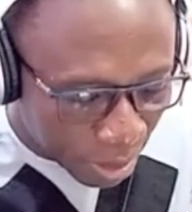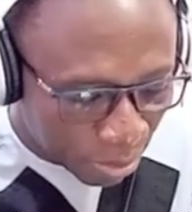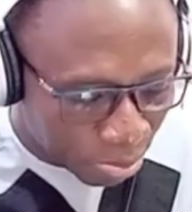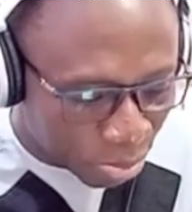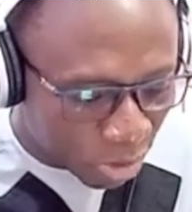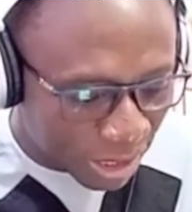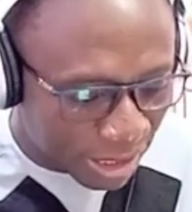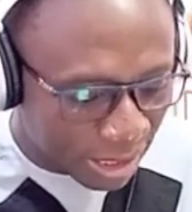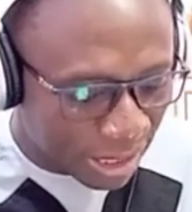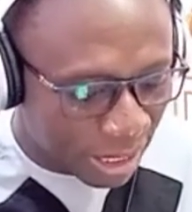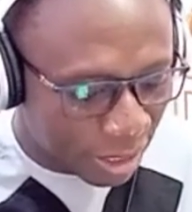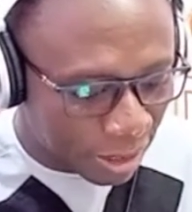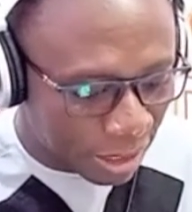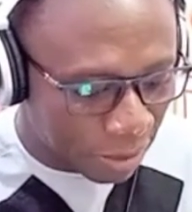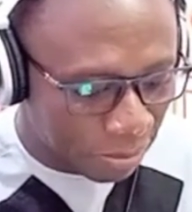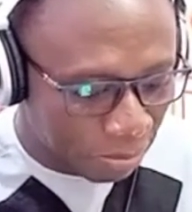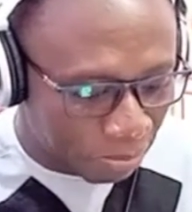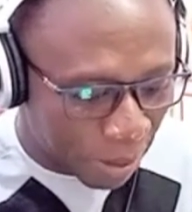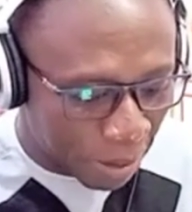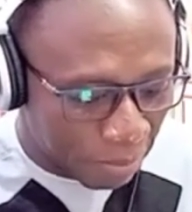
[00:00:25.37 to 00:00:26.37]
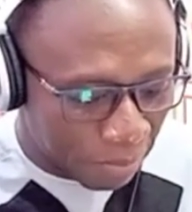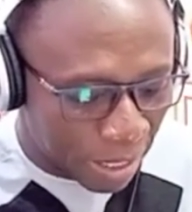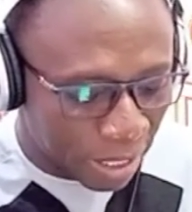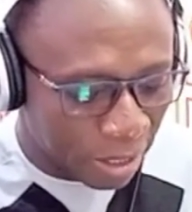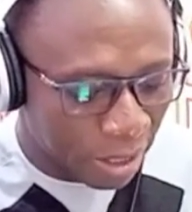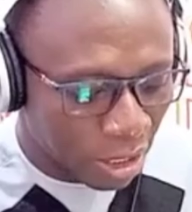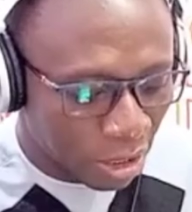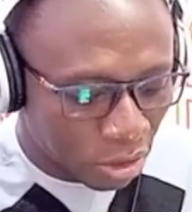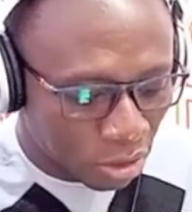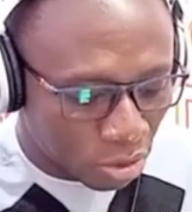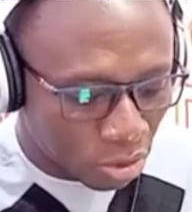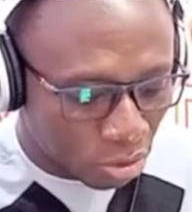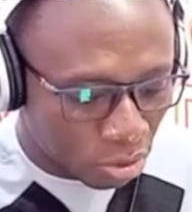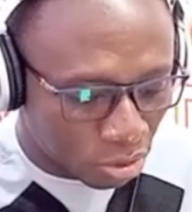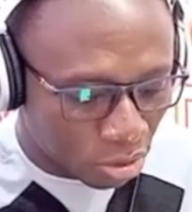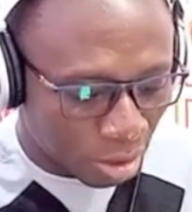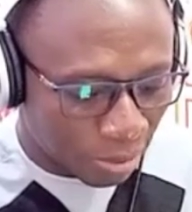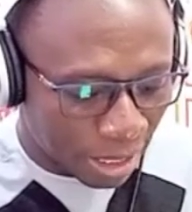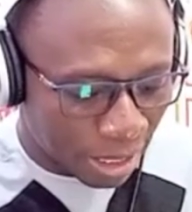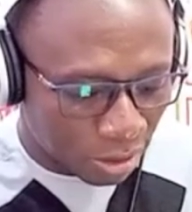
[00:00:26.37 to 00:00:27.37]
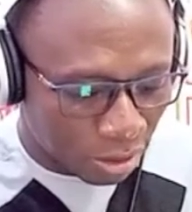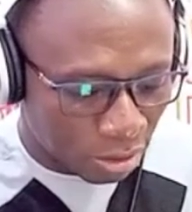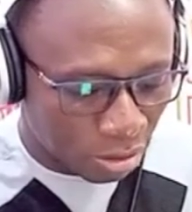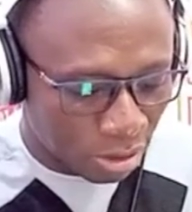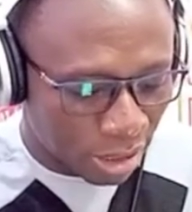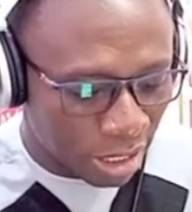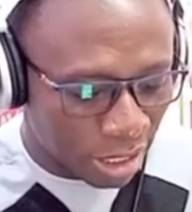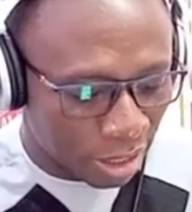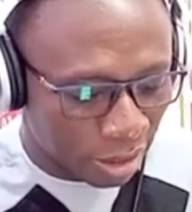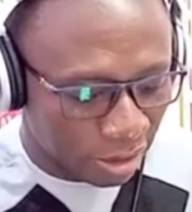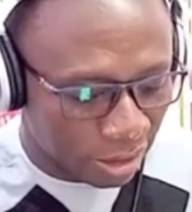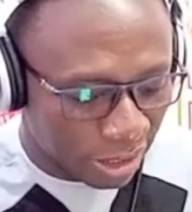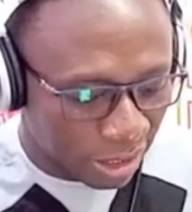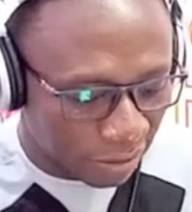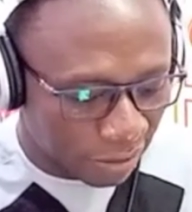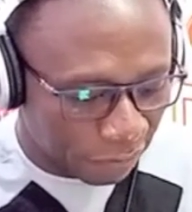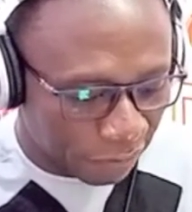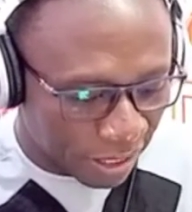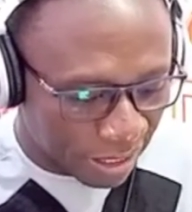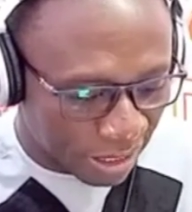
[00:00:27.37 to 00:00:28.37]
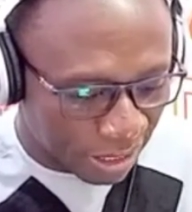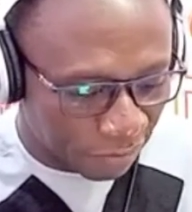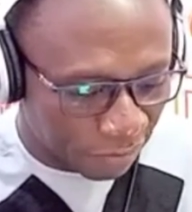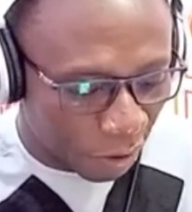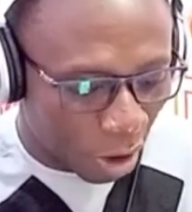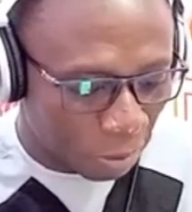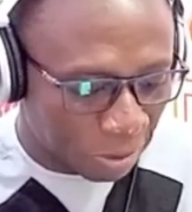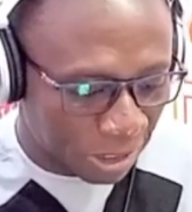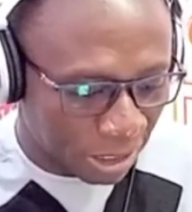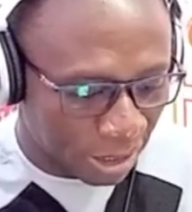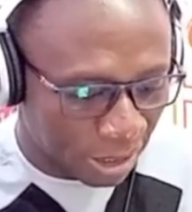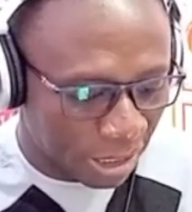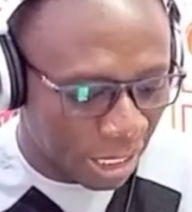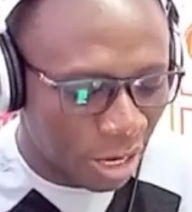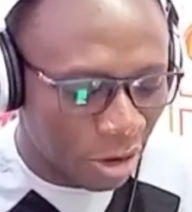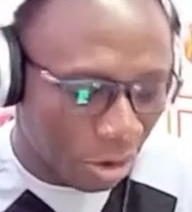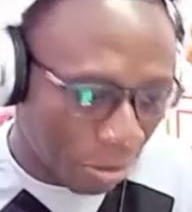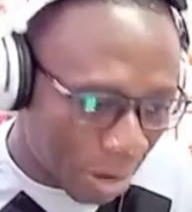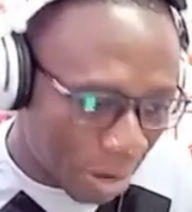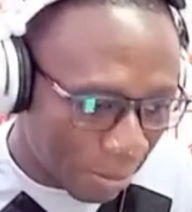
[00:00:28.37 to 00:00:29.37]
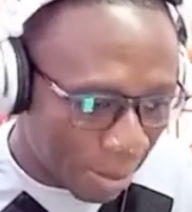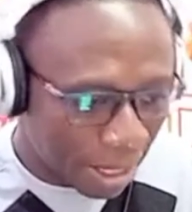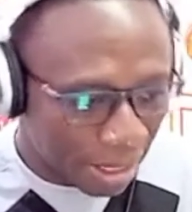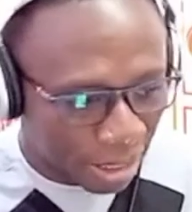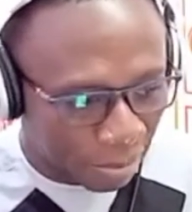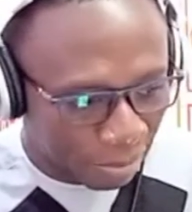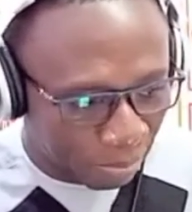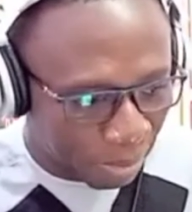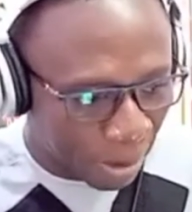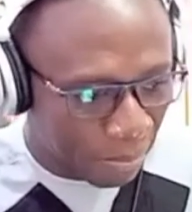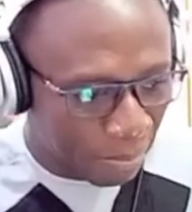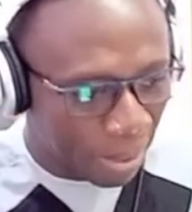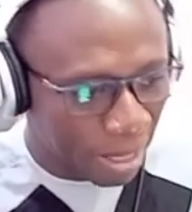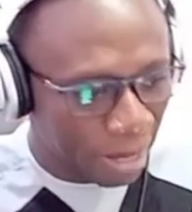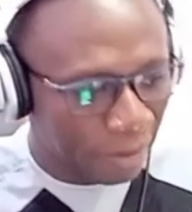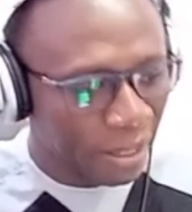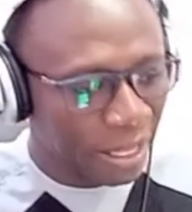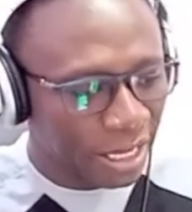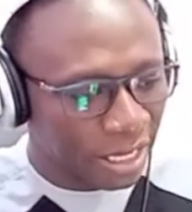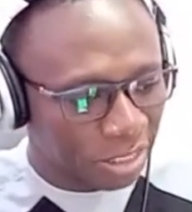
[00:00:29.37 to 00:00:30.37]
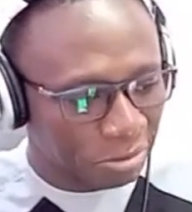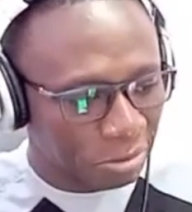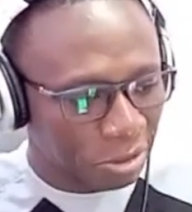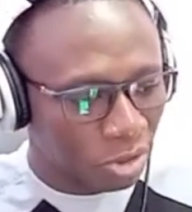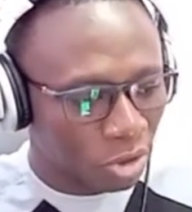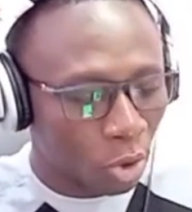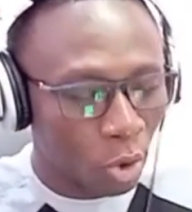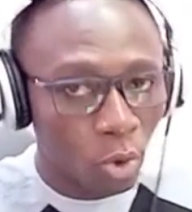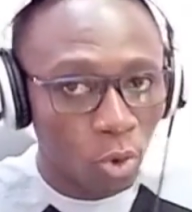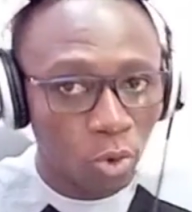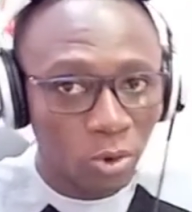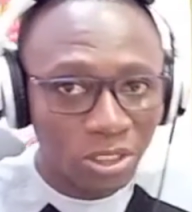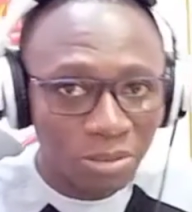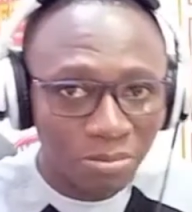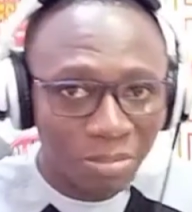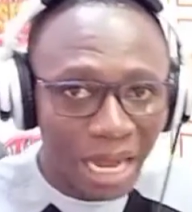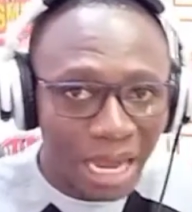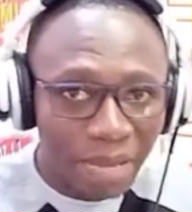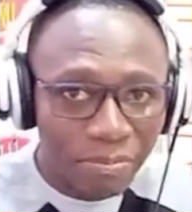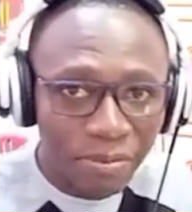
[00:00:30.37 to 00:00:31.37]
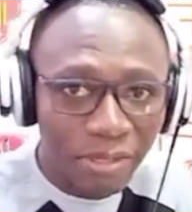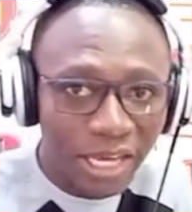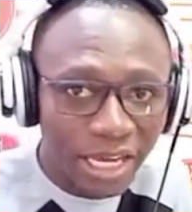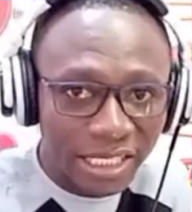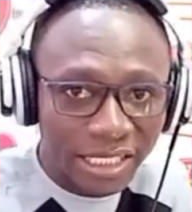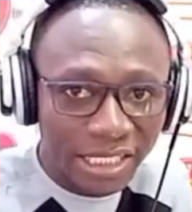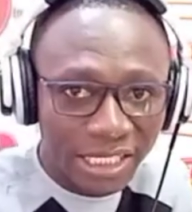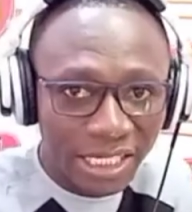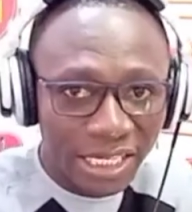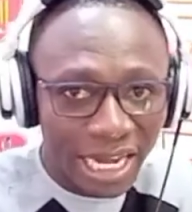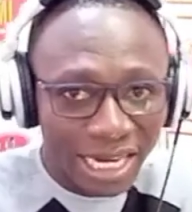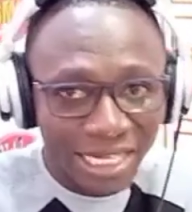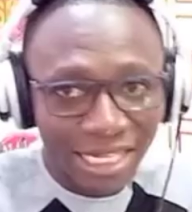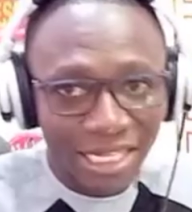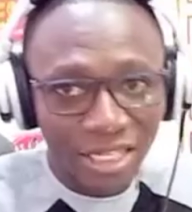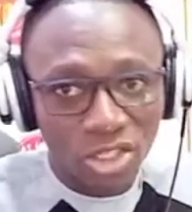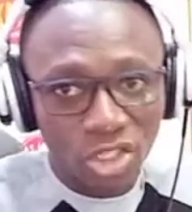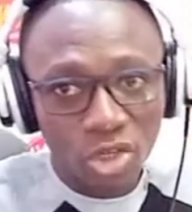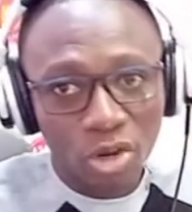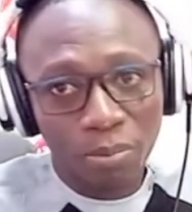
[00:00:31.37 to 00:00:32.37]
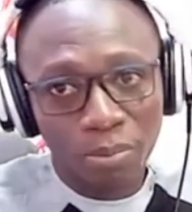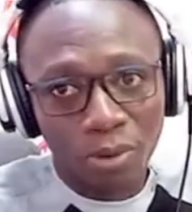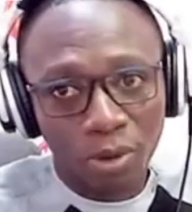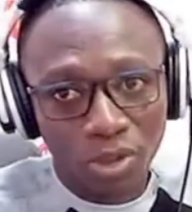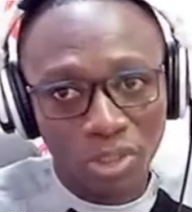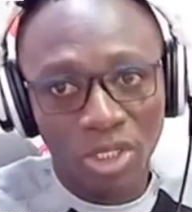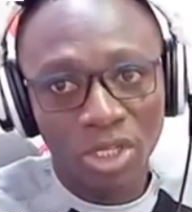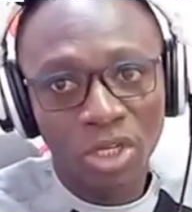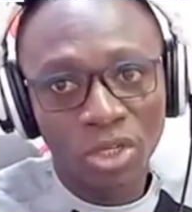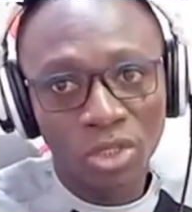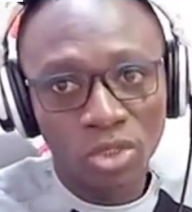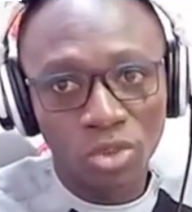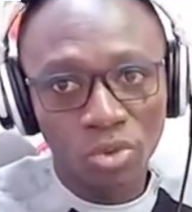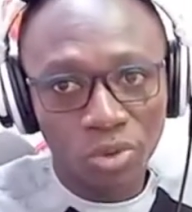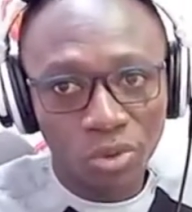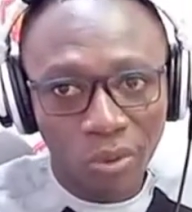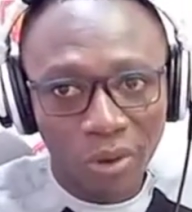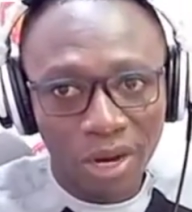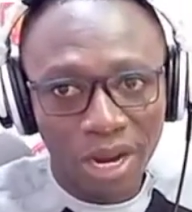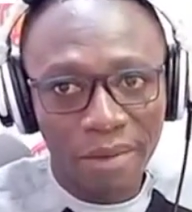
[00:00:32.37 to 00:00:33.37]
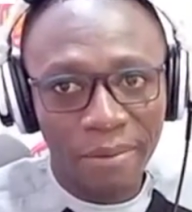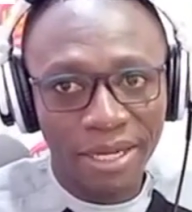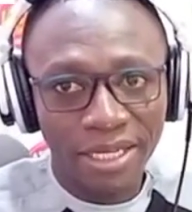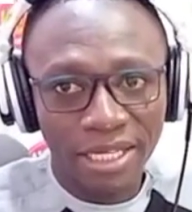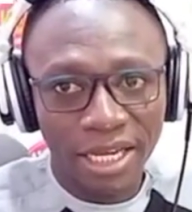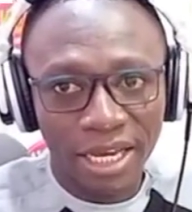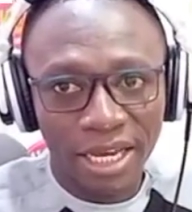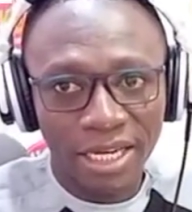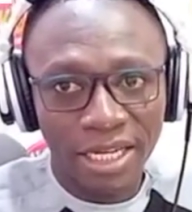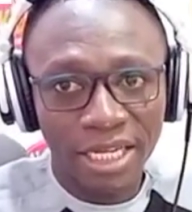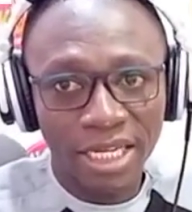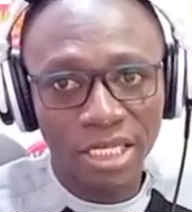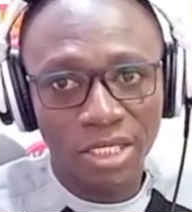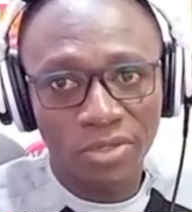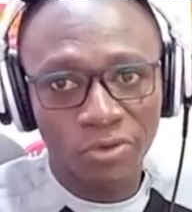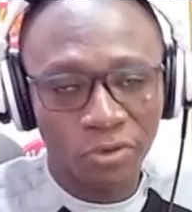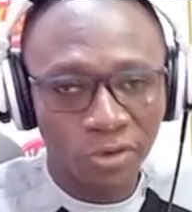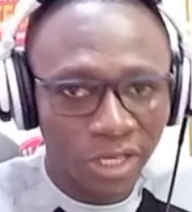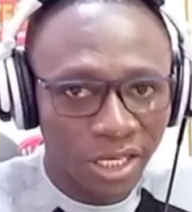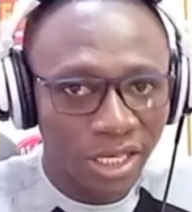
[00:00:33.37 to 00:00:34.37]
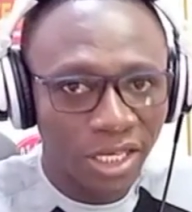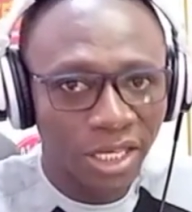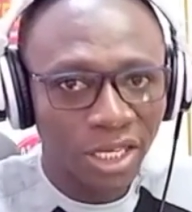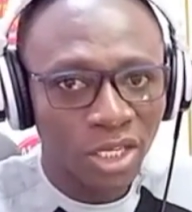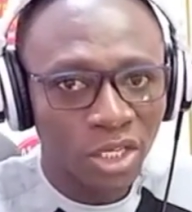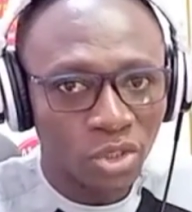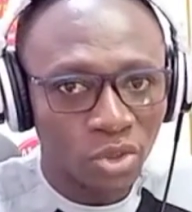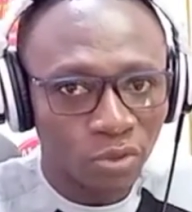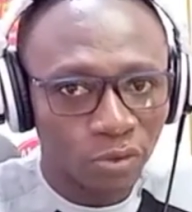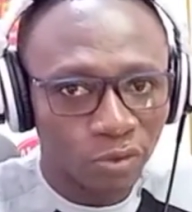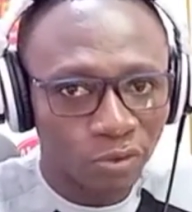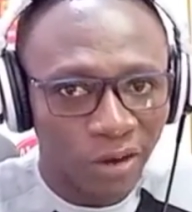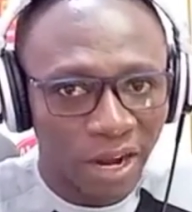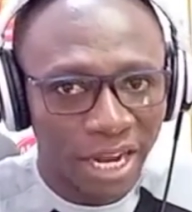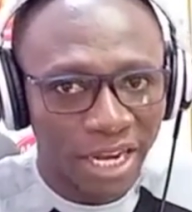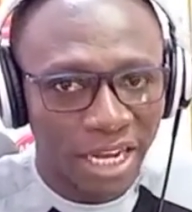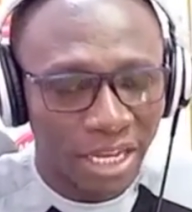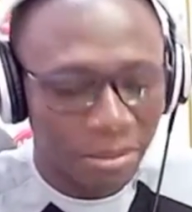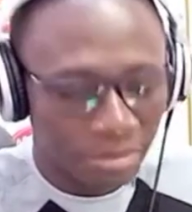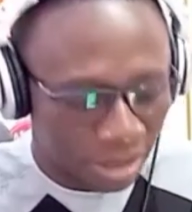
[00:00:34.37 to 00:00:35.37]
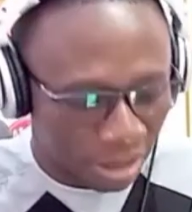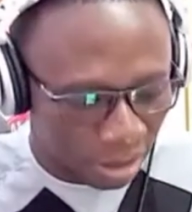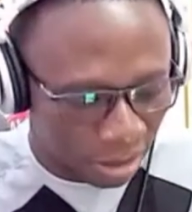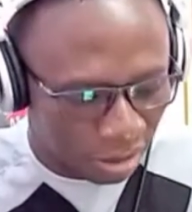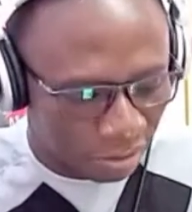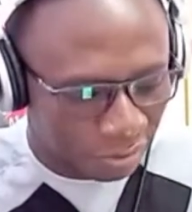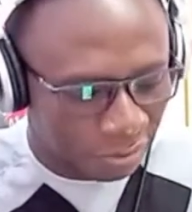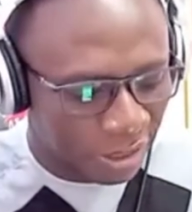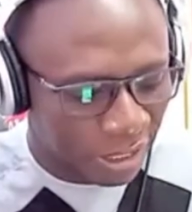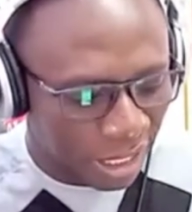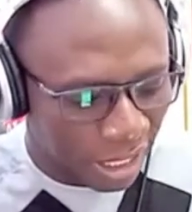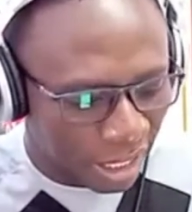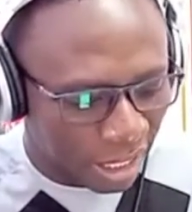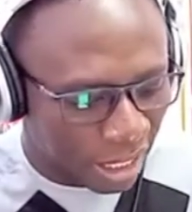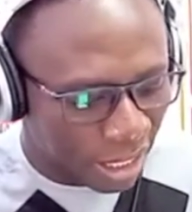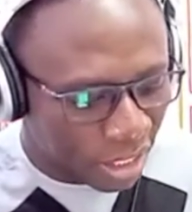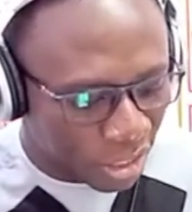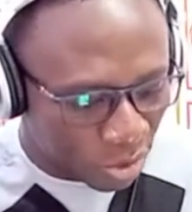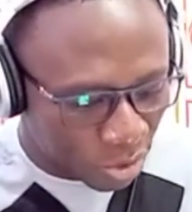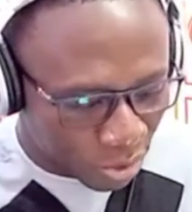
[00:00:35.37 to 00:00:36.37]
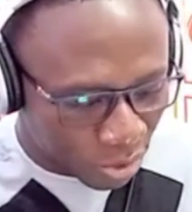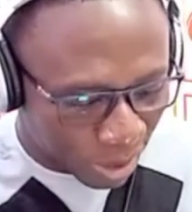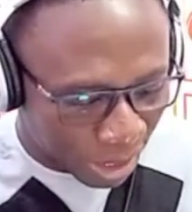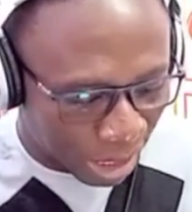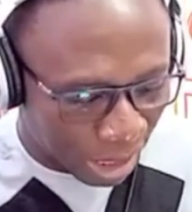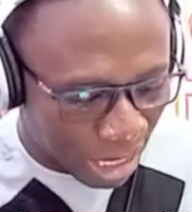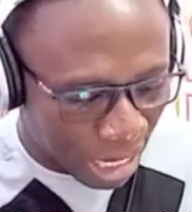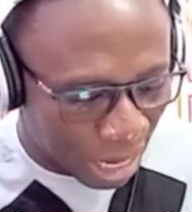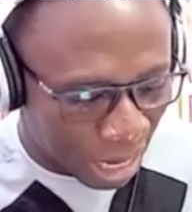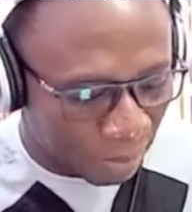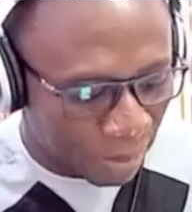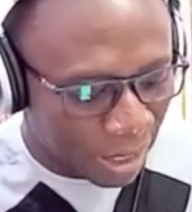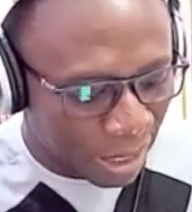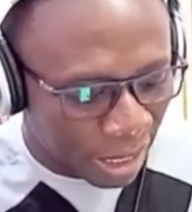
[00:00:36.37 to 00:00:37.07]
Presnel Kimpembe to Thomas Tuchel's defensive options. Remember, Kimpembe, he's been told by PSG that he is surplus to requirement and he's free to find himself a new club.